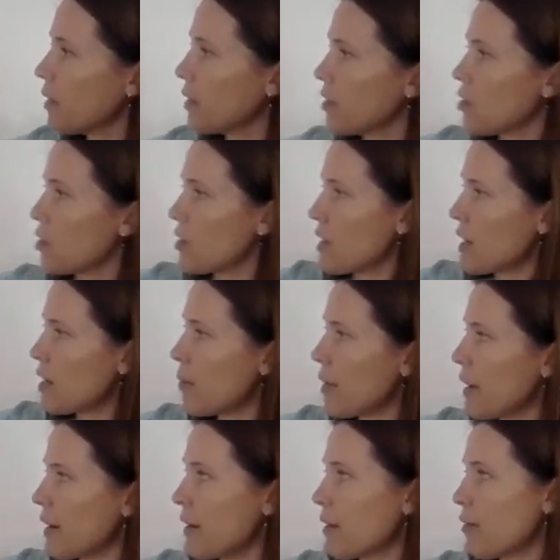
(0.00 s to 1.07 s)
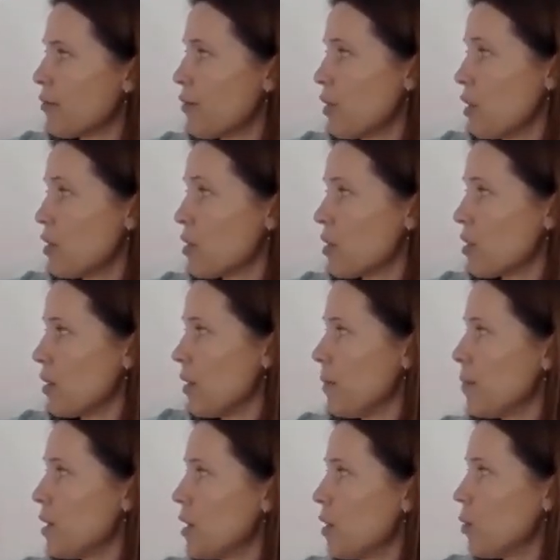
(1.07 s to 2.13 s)
Just think about it. The first
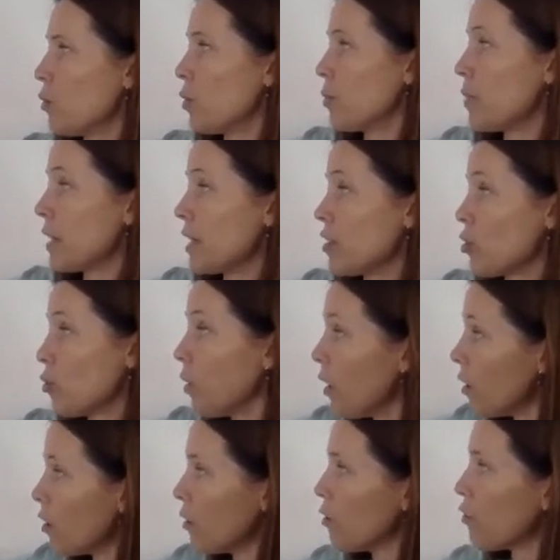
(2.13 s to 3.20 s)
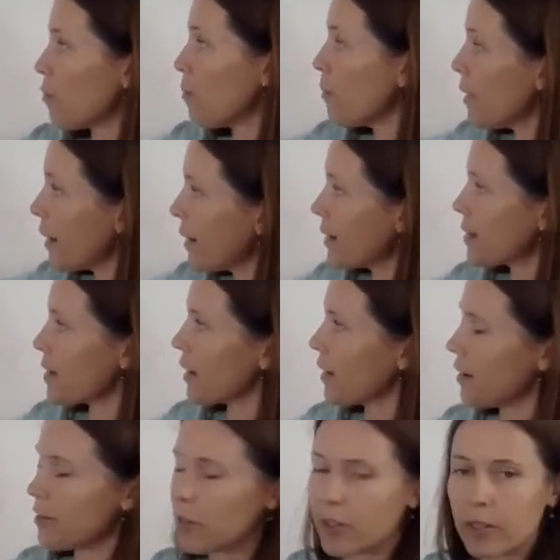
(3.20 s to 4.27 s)
term would be 12 minus
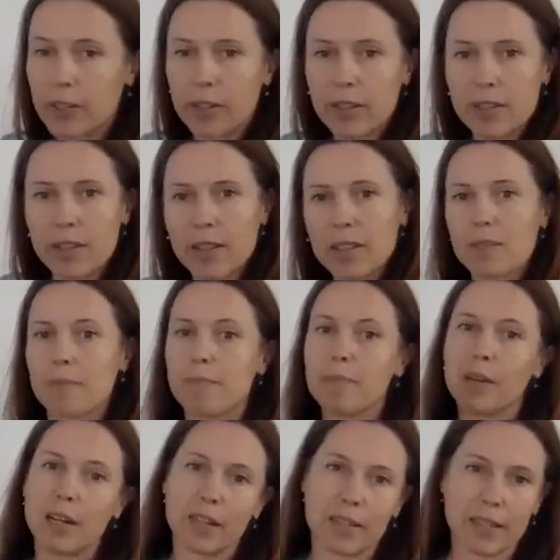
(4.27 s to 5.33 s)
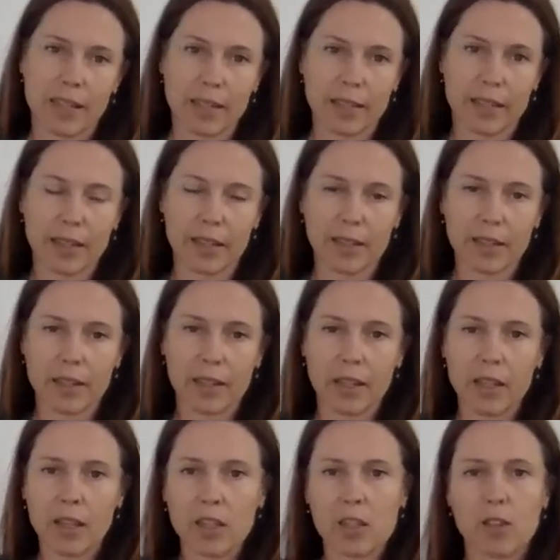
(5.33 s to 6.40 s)
100. So that's minus 88.
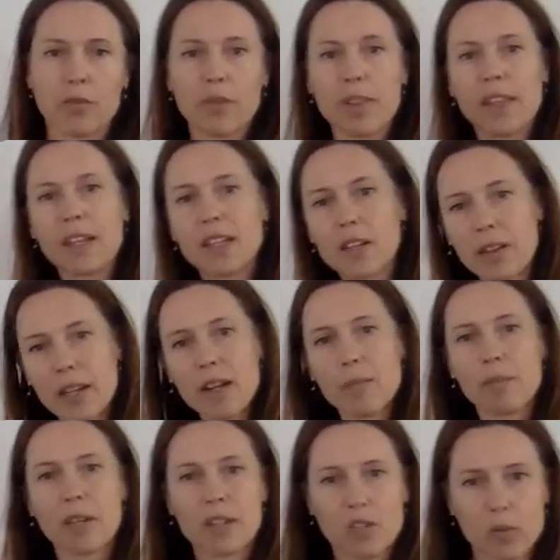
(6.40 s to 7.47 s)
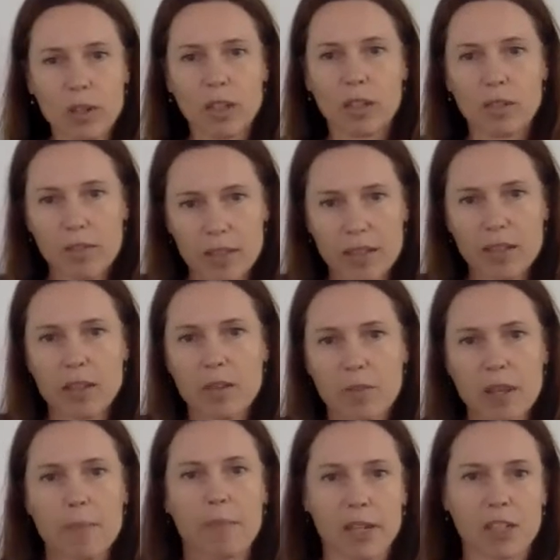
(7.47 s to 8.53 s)
So if we're then going up by 12s, there's going to
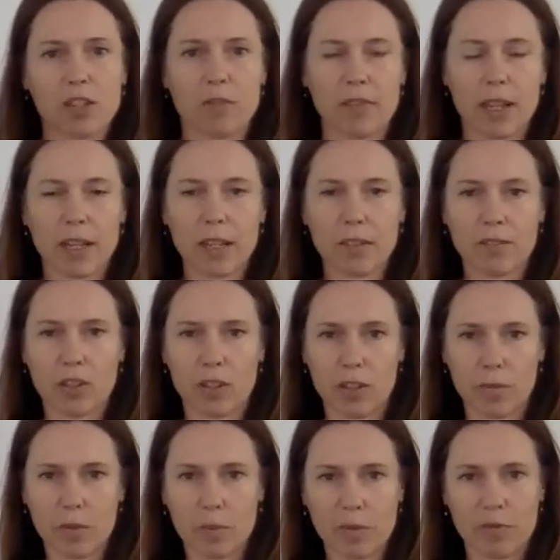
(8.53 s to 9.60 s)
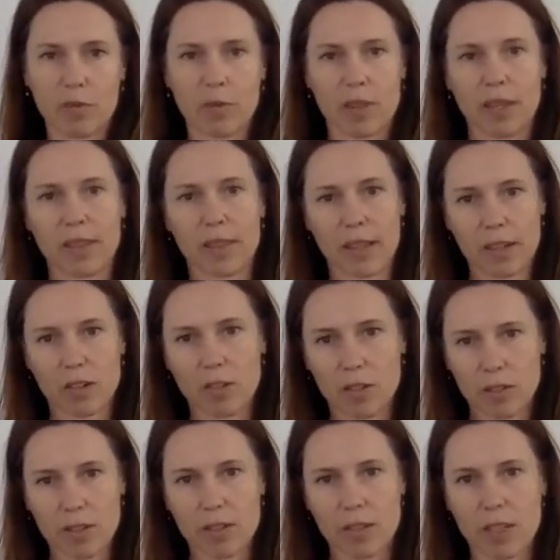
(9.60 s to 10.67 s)
be a bunch of negative terms before then they
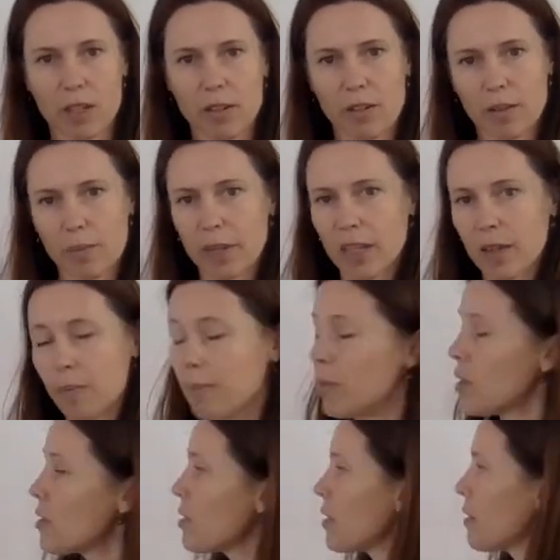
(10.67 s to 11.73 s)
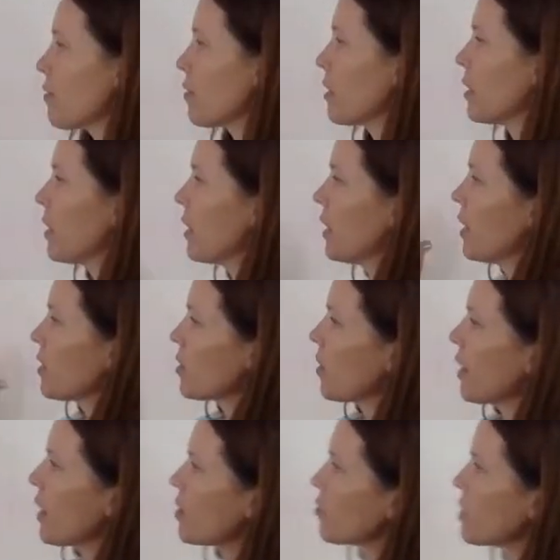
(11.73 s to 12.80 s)
cross the 0 and become positive. So
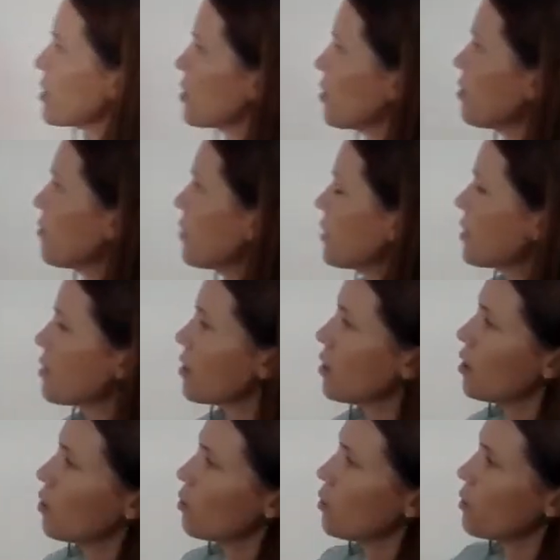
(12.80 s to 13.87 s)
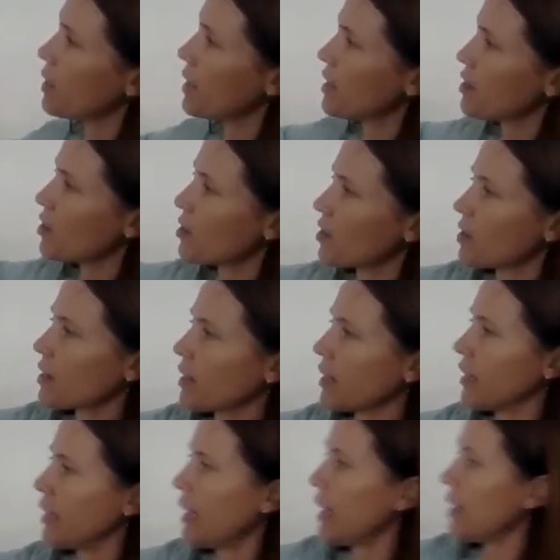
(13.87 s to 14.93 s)
how do we solve this? Well, we need to just
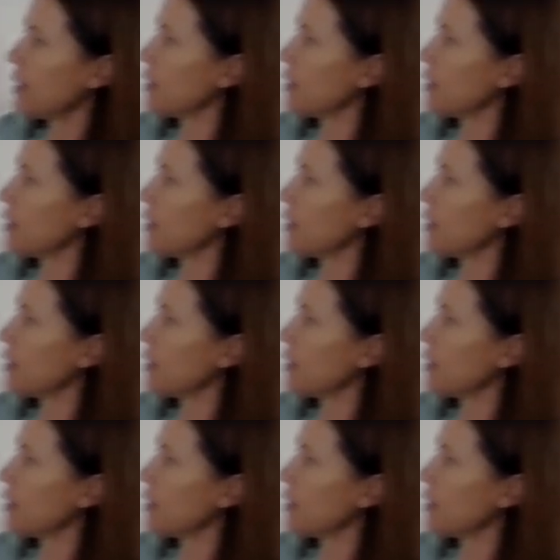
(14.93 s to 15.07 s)
let